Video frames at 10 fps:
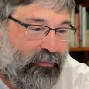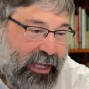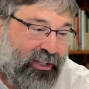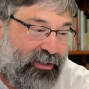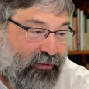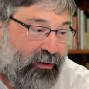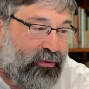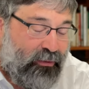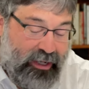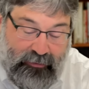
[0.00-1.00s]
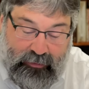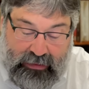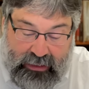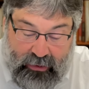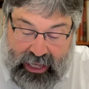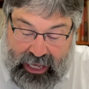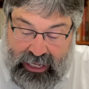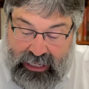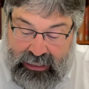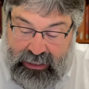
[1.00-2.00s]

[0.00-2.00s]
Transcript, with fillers: That's the first one, okay?